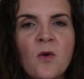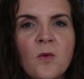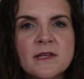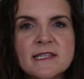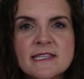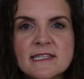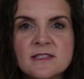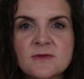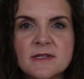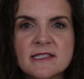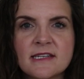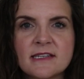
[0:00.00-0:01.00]
Once
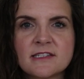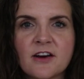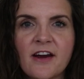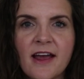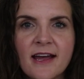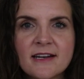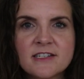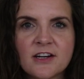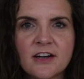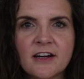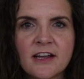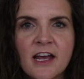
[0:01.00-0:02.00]
these receipts are
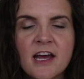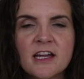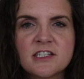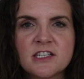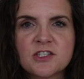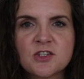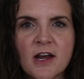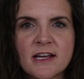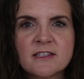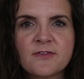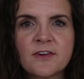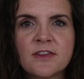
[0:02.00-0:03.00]
entered, just
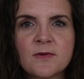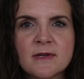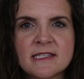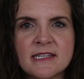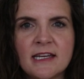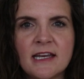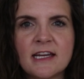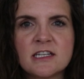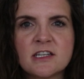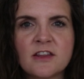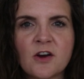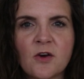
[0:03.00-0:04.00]
transfer the receipt
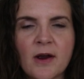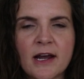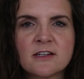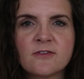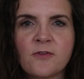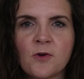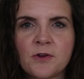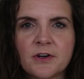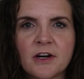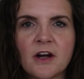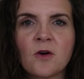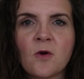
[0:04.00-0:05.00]
into the correct
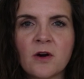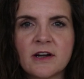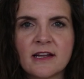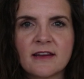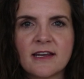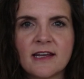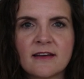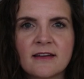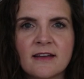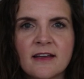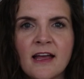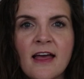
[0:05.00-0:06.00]
folder accordingly.
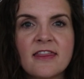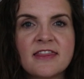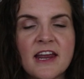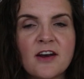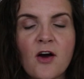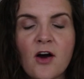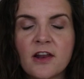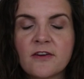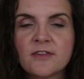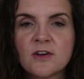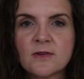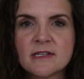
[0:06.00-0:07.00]
Then all
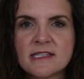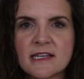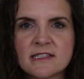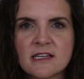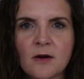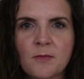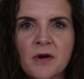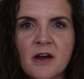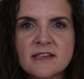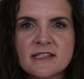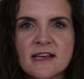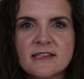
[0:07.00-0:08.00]
of your receipts are
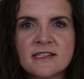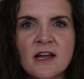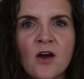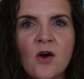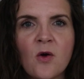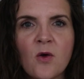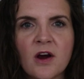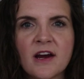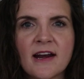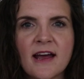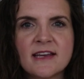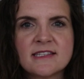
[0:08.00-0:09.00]
processed,
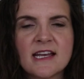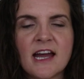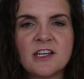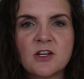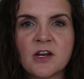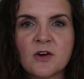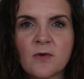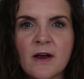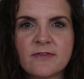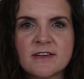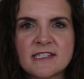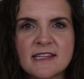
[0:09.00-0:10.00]
organized, and you can
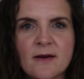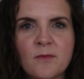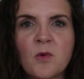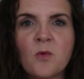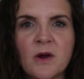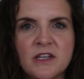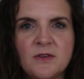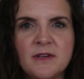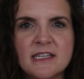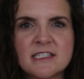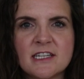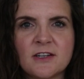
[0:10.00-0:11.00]
reference them when you
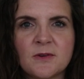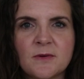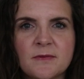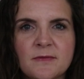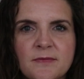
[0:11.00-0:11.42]
need to.